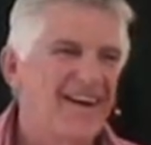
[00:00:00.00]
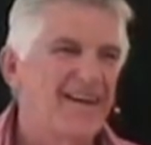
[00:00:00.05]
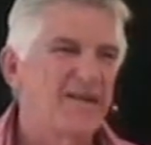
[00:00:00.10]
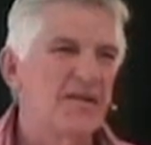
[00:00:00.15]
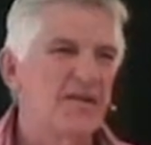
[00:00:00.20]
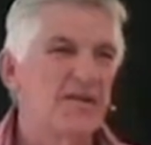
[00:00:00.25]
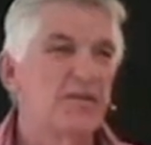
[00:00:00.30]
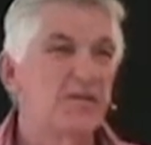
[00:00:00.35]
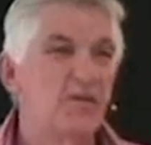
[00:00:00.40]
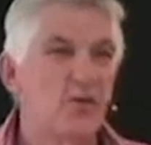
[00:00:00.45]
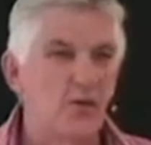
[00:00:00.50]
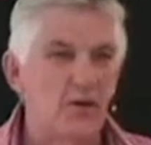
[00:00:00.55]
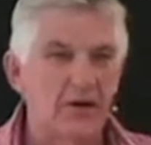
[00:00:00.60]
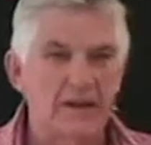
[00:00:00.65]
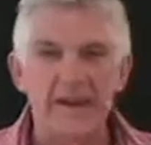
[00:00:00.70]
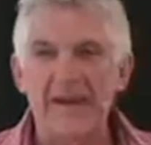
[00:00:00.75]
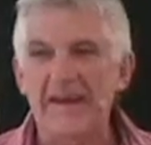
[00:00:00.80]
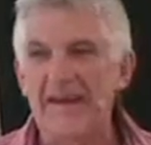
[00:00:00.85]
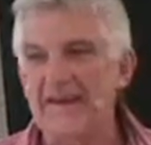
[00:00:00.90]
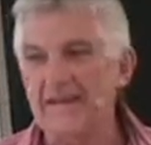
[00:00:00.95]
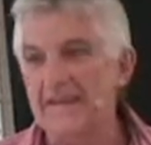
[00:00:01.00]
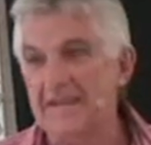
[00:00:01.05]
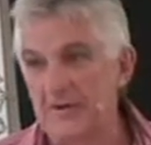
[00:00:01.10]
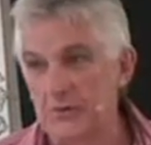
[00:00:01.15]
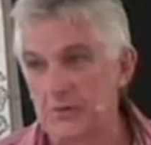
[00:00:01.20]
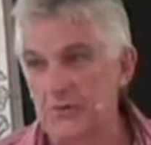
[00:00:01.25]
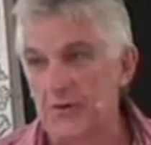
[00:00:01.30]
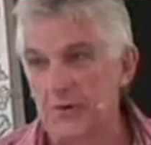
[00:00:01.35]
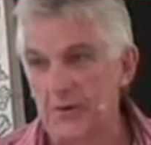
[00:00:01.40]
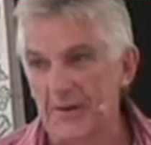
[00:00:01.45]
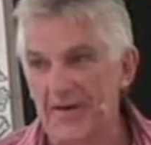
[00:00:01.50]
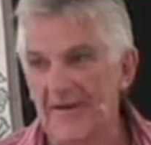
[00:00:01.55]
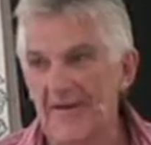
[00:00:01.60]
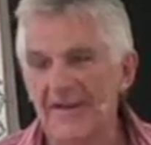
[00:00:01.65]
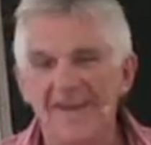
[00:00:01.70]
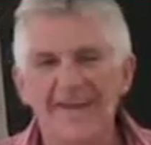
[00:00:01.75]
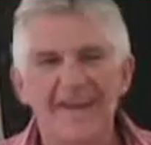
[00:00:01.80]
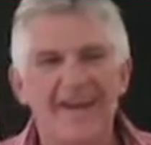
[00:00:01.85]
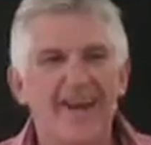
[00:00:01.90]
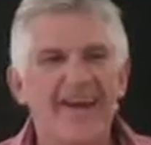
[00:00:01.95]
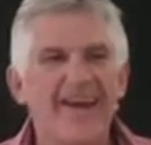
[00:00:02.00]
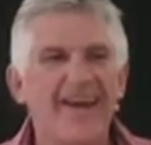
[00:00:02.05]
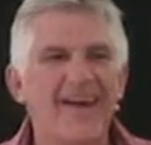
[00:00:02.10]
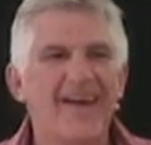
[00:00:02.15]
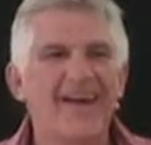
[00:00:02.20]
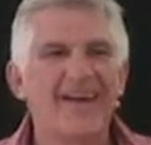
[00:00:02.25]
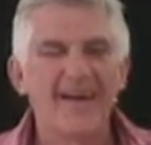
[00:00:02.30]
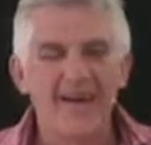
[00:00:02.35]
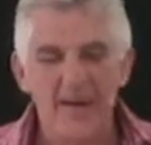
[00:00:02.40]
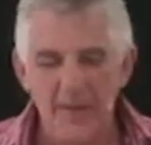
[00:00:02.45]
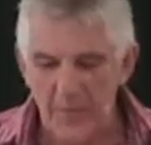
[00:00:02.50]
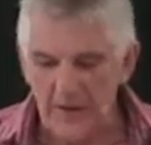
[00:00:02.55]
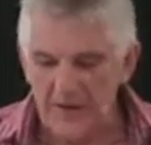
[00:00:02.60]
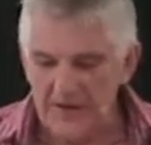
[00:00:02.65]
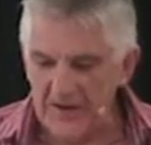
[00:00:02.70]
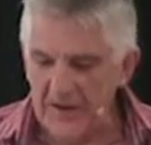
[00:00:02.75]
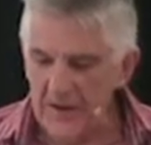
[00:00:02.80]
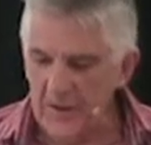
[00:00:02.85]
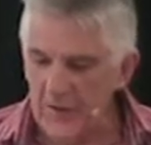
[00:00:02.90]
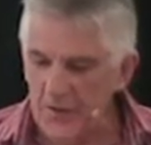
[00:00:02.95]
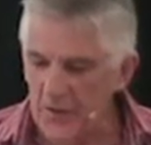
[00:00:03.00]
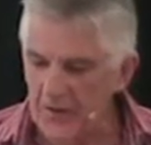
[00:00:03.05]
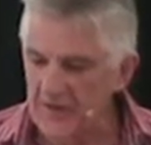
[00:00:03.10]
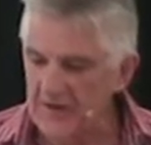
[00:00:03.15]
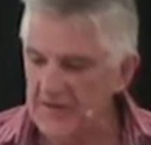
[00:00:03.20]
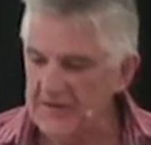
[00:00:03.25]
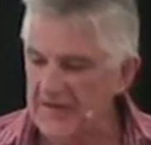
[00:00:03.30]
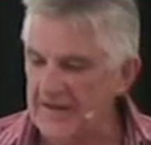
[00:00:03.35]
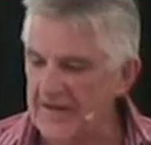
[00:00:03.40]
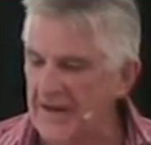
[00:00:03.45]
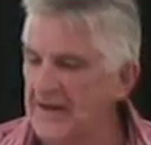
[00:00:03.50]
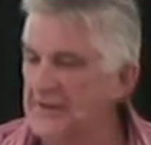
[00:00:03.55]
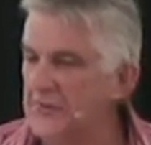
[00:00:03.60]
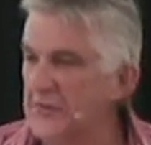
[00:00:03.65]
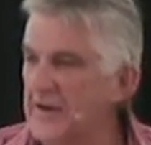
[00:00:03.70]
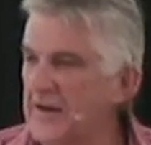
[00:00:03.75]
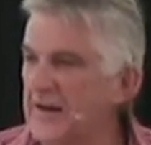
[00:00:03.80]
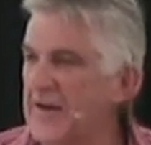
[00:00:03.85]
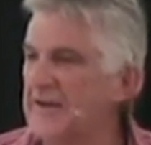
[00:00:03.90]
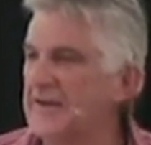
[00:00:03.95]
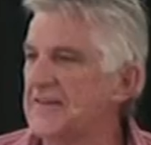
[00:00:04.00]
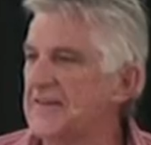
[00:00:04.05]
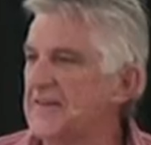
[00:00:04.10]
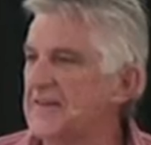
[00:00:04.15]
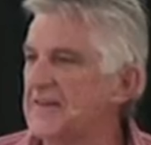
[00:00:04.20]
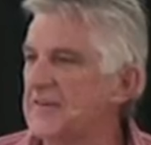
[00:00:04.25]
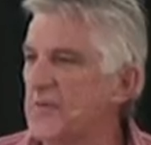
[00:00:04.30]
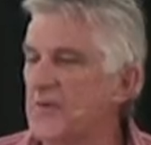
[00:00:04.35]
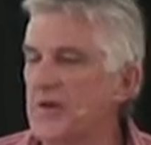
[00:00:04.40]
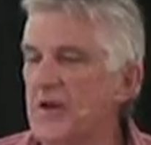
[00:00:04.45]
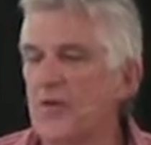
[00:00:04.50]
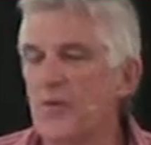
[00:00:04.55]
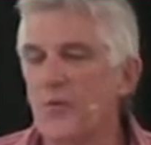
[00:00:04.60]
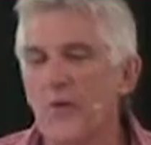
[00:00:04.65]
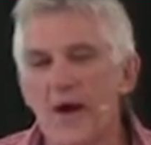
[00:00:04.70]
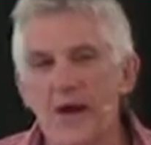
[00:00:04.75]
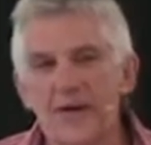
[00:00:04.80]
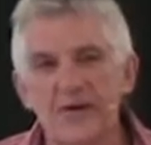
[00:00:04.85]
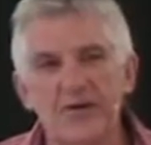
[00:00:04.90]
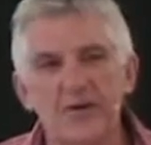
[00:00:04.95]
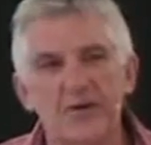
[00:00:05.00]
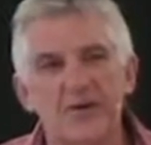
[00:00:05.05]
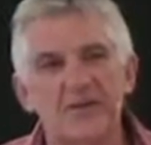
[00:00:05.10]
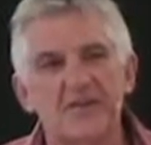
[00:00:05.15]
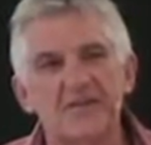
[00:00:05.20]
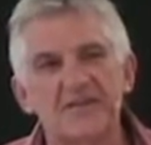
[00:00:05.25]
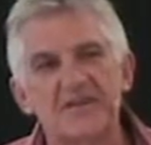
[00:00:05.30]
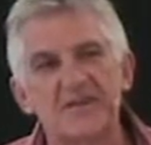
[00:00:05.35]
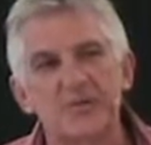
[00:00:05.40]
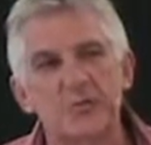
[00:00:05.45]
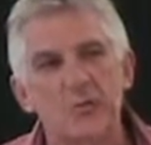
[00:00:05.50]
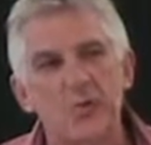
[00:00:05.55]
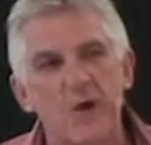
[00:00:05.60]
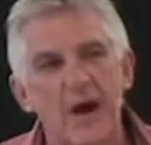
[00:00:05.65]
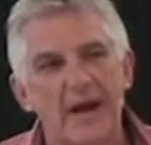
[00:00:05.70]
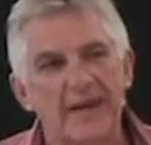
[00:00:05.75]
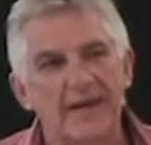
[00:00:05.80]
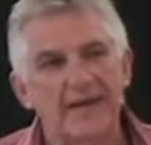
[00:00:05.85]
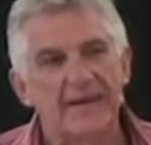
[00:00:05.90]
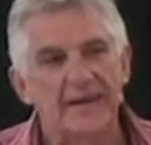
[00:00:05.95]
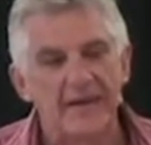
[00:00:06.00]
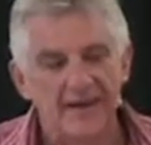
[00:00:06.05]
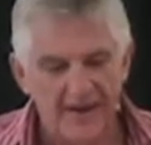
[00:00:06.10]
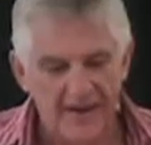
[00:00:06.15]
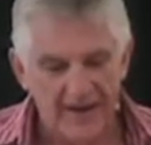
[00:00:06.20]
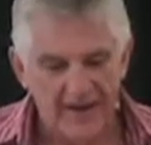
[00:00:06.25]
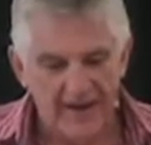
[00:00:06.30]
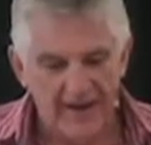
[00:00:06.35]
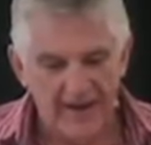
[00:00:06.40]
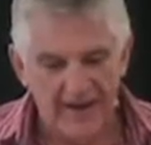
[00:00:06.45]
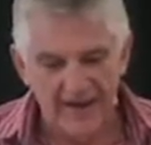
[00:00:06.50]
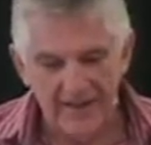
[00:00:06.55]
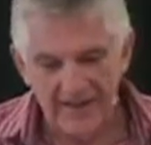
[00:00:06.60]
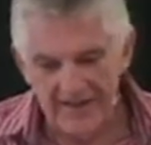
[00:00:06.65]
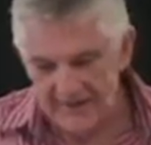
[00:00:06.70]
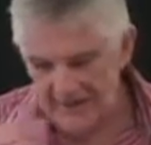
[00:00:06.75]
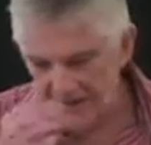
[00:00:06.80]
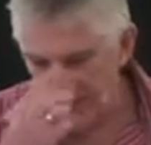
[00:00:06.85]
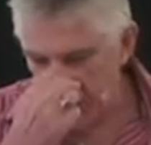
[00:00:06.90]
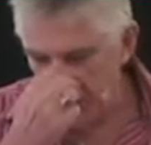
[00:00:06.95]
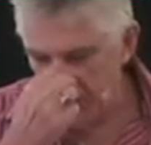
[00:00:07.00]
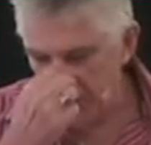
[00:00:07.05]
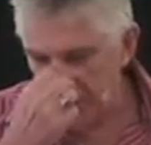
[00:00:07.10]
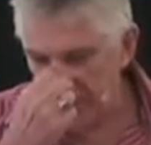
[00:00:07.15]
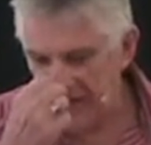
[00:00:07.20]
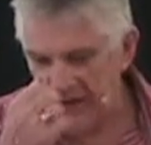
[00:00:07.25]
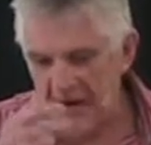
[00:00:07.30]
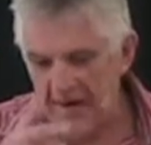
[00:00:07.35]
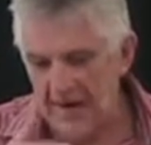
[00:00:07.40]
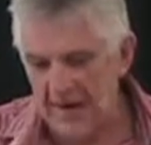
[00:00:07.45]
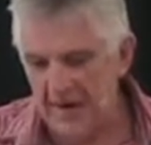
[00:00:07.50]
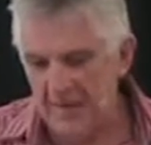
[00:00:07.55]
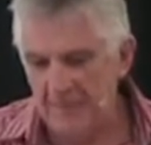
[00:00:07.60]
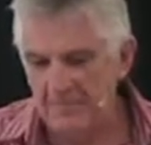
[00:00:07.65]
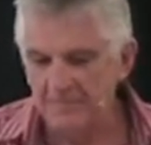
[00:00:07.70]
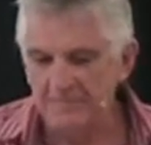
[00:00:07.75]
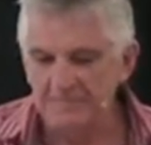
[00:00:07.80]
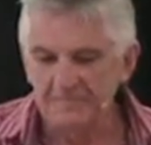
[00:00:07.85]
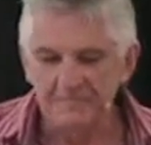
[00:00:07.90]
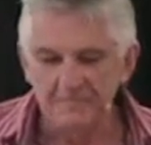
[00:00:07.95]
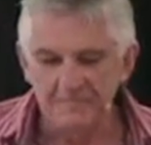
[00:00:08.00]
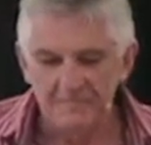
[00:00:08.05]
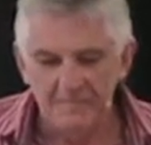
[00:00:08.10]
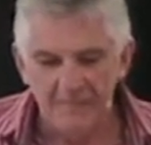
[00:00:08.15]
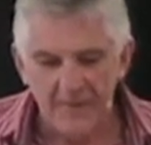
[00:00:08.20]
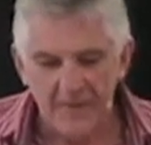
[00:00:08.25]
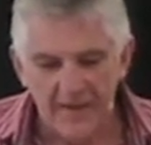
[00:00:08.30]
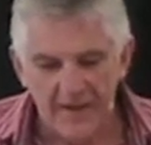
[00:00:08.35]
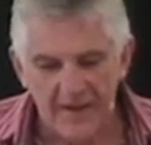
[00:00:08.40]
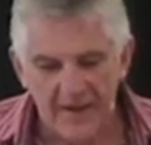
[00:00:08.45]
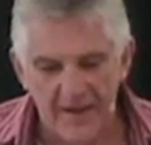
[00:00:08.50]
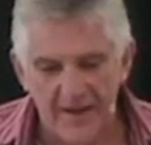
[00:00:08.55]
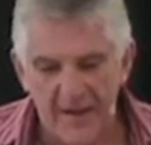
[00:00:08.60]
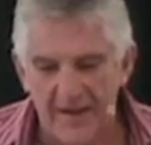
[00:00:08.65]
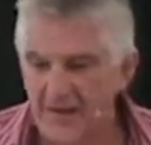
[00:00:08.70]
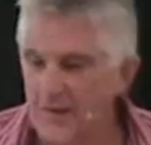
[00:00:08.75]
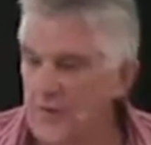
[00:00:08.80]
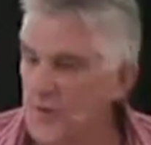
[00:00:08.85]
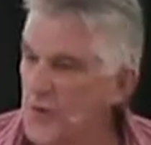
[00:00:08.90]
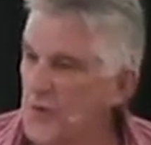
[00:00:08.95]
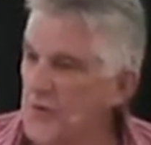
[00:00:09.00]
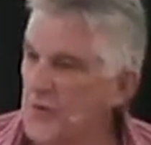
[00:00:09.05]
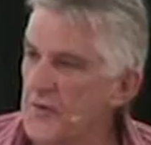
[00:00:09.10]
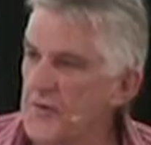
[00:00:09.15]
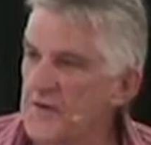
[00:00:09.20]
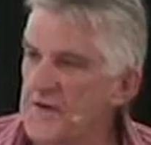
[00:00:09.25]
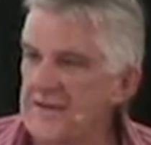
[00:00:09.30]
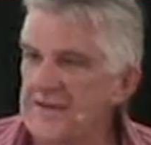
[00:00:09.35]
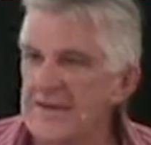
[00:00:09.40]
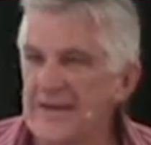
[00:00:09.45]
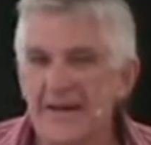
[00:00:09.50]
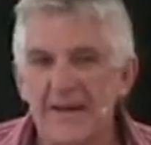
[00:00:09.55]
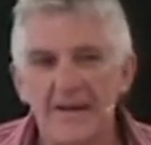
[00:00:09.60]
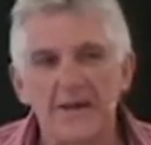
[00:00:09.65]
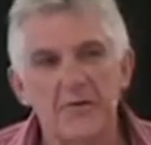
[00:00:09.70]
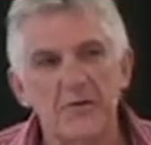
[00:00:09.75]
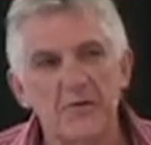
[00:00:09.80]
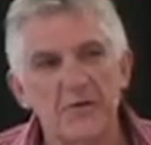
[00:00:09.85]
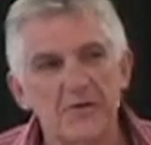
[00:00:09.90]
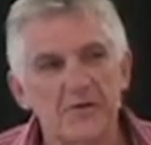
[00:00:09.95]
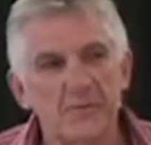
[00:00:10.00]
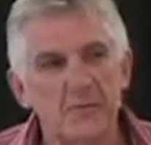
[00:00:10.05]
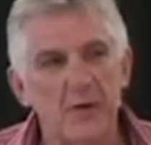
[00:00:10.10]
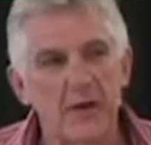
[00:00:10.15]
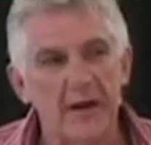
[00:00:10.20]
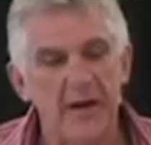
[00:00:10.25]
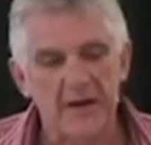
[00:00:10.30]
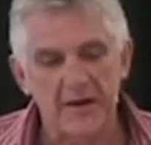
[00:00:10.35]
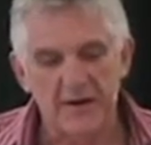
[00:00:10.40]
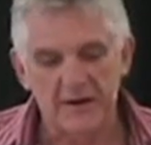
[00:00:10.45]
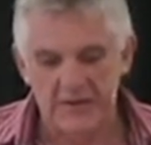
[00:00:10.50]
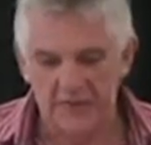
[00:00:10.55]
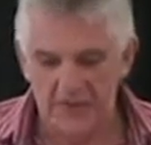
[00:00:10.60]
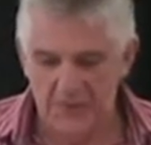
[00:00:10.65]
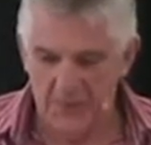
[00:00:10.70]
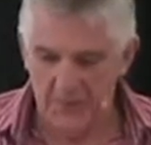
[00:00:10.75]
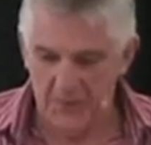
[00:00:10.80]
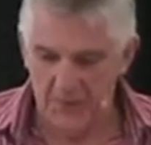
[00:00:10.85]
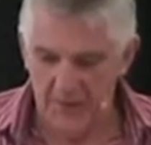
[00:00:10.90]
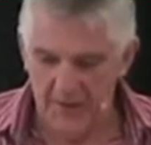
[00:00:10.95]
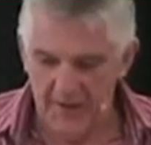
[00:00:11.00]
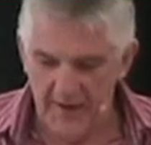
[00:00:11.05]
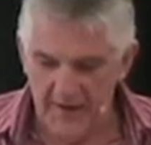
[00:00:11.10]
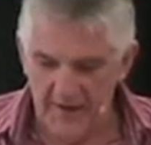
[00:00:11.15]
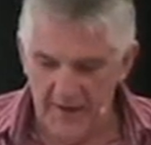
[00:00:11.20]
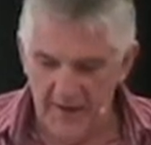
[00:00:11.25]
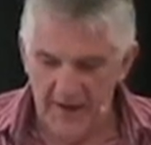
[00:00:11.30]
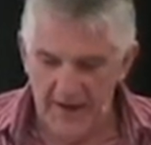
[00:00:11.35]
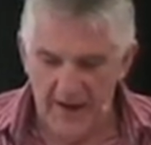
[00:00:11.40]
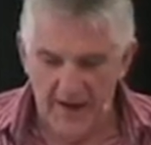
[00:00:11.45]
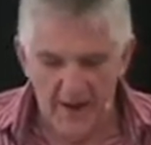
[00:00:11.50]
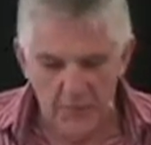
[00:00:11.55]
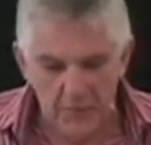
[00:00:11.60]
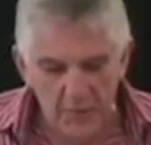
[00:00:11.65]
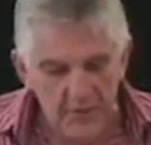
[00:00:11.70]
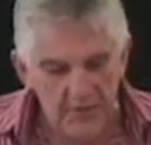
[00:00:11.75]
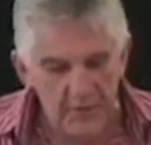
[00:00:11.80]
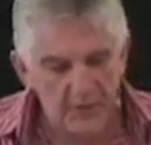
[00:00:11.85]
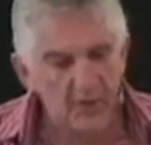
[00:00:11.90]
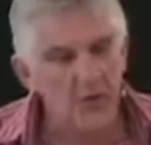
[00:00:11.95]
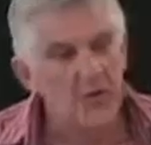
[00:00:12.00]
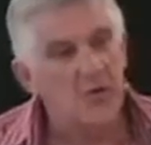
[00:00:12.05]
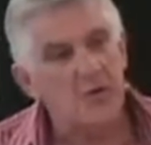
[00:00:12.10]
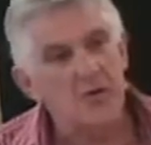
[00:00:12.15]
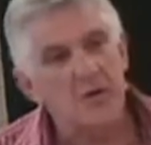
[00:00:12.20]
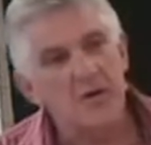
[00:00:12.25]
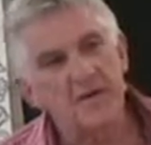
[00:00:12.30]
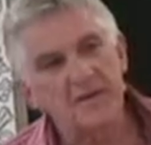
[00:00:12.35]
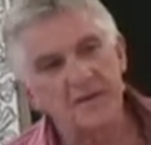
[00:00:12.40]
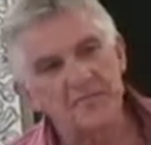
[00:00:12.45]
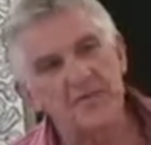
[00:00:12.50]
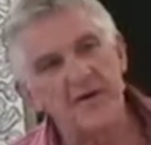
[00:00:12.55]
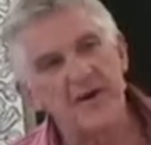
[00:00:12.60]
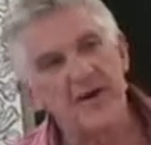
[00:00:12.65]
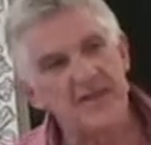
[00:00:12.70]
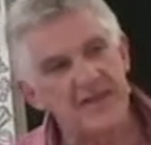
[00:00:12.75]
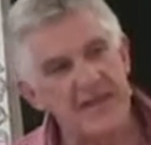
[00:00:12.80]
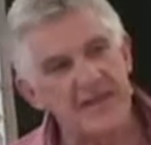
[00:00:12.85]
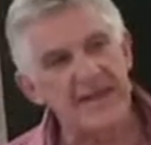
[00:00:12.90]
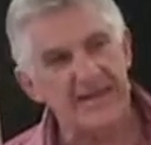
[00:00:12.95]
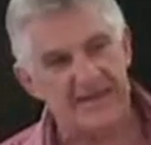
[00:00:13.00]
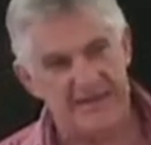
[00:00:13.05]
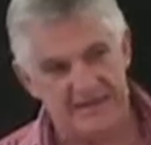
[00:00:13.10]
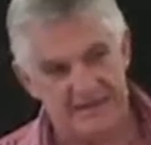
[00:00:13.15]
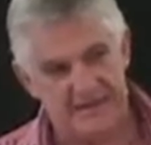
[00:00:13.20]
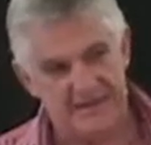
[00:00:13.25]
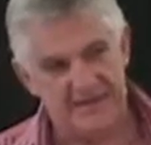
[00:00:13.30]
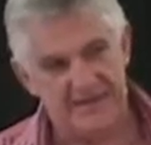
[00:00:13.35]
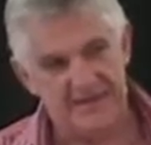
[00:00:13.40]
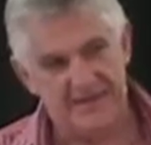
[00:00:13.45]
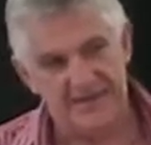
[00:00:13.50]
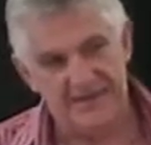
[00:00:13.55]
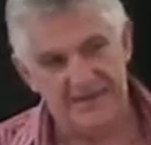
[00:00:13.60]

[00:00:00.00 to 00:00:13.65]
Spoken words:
He's 40, he can still do it. But all of us, and that's what it is this morning. Run, Christian, run. And this is what the author of this letter is bringing us to. We've learned what faith is.